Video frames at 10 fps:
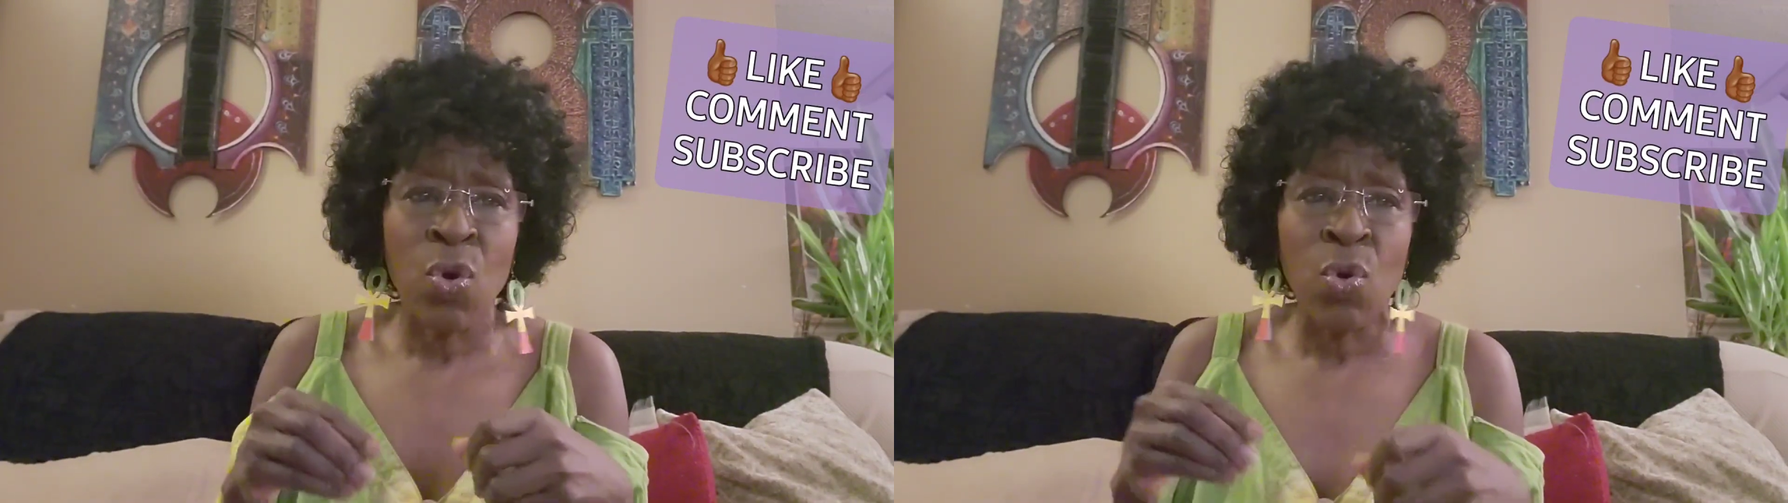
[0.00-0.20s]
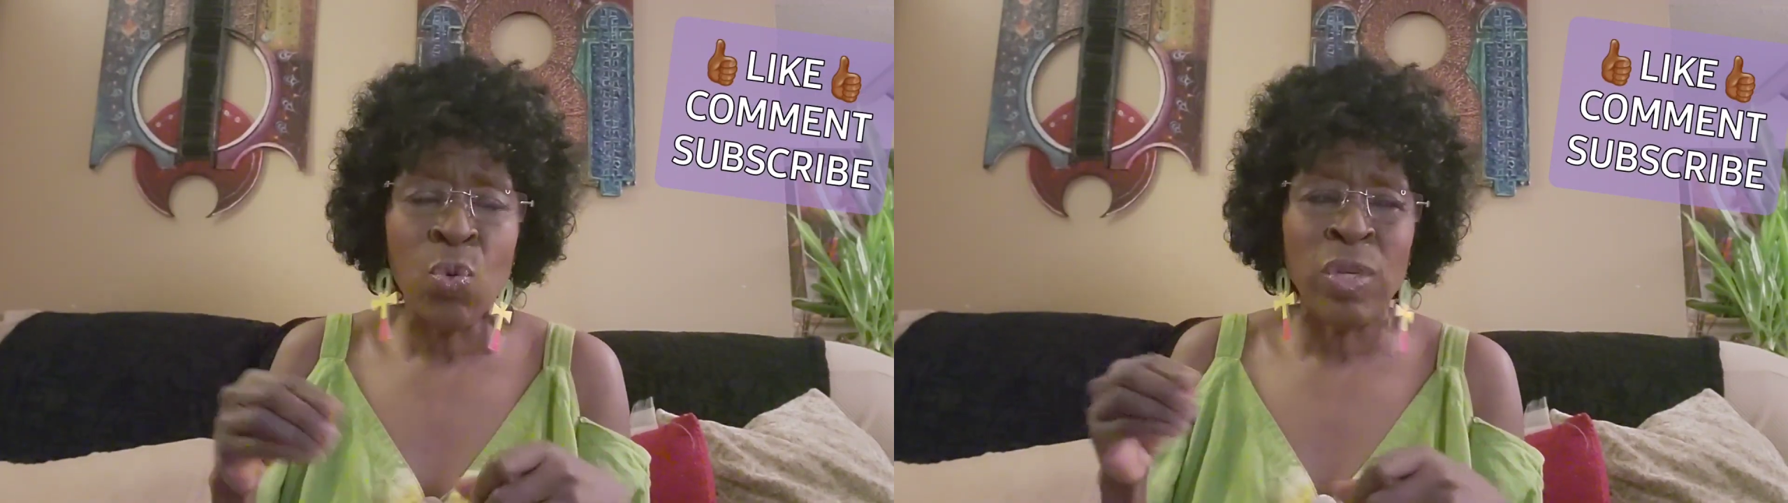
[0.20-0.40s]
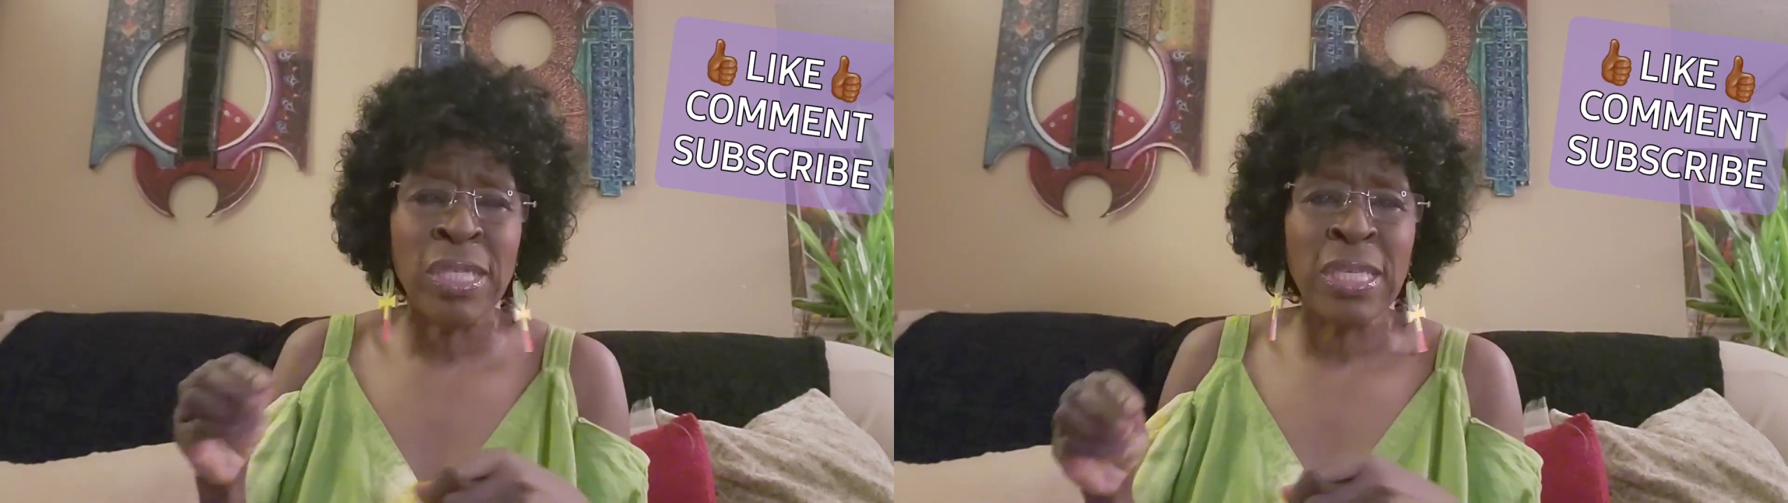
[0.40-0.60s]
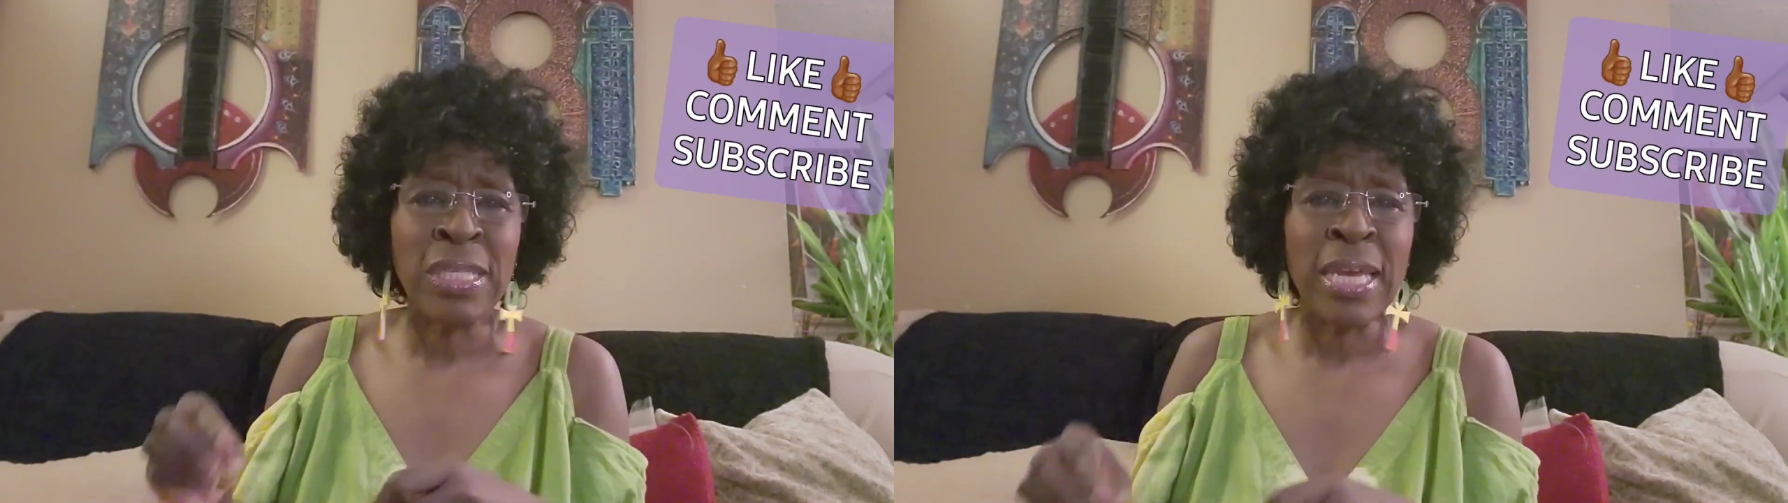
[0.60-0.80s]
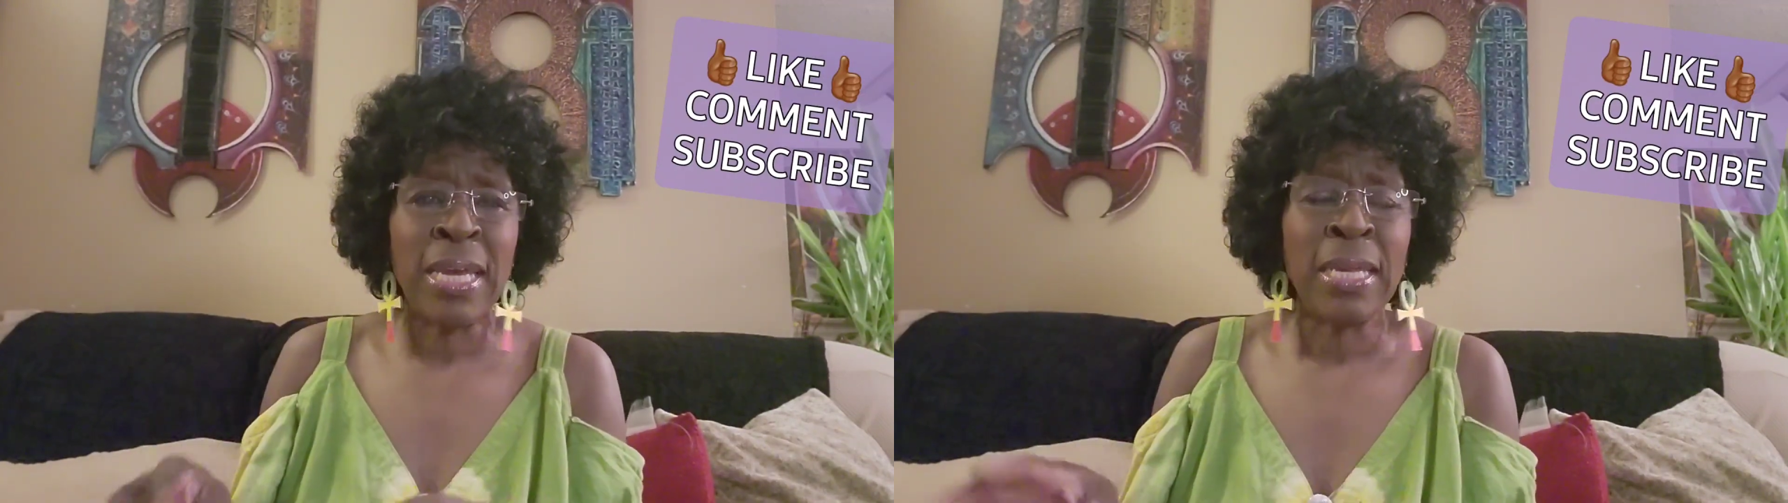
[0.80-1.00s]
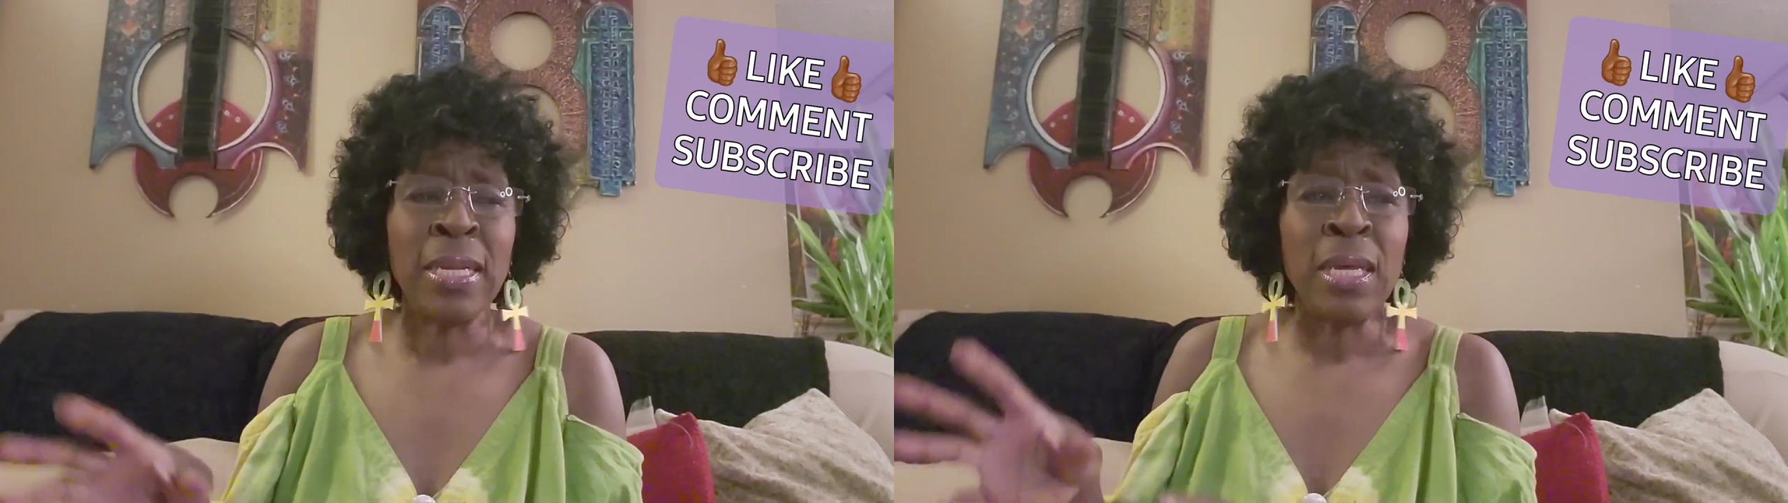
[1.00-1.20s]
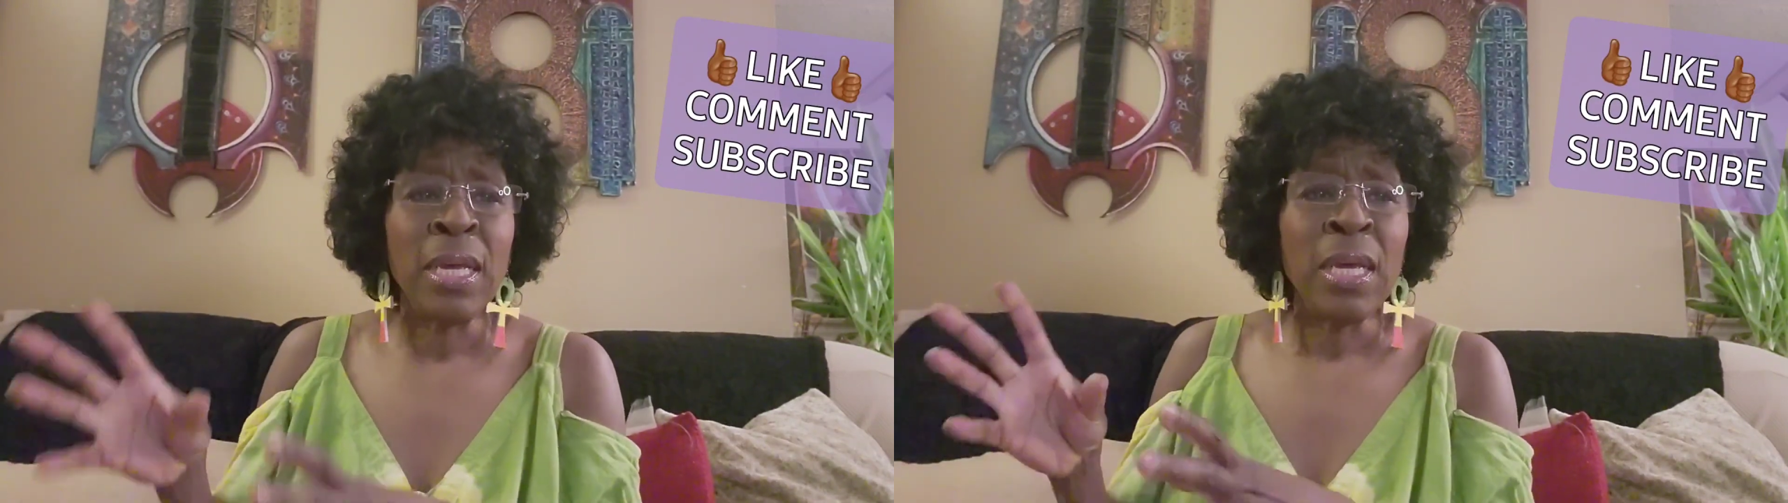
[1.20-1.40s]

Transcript: or was he saying